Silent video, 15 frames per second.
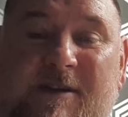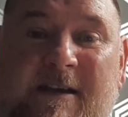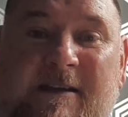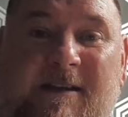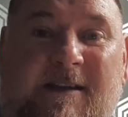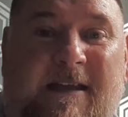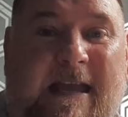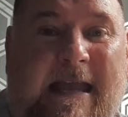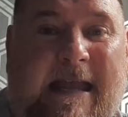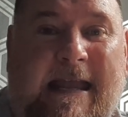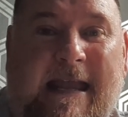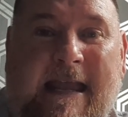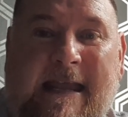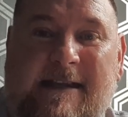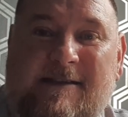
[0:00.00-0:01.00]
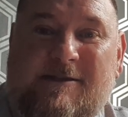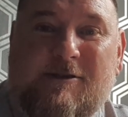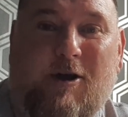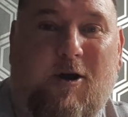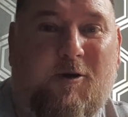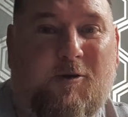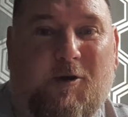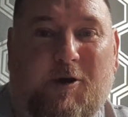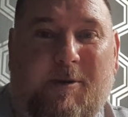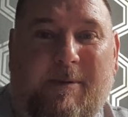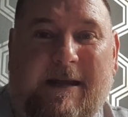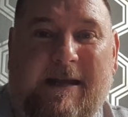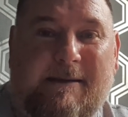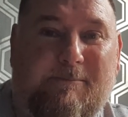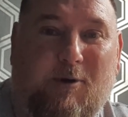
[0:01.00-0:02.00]
it's not going to
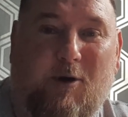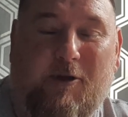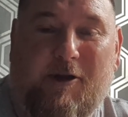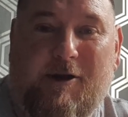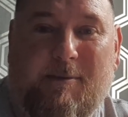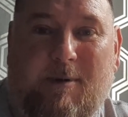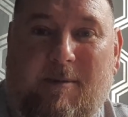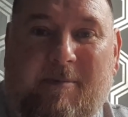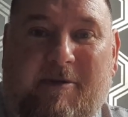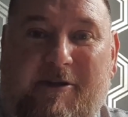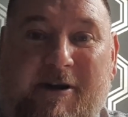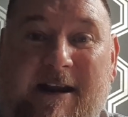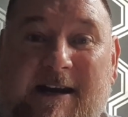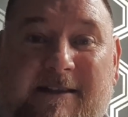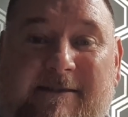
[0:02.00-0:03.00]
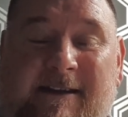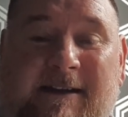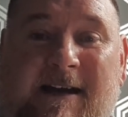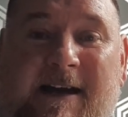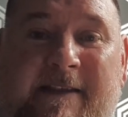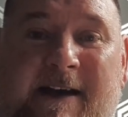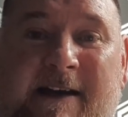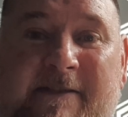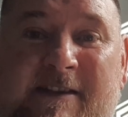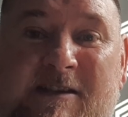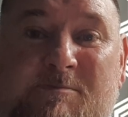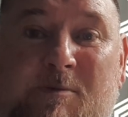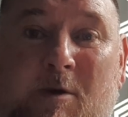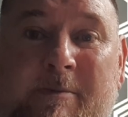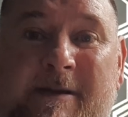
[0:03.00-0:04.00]
be more than a month or anything like that at this
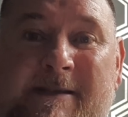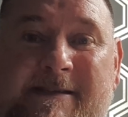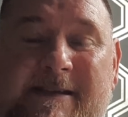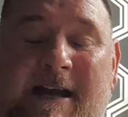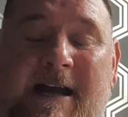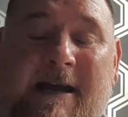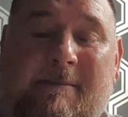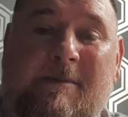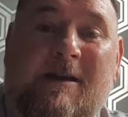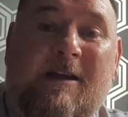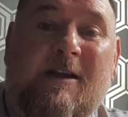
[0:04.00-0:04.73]
moment in time.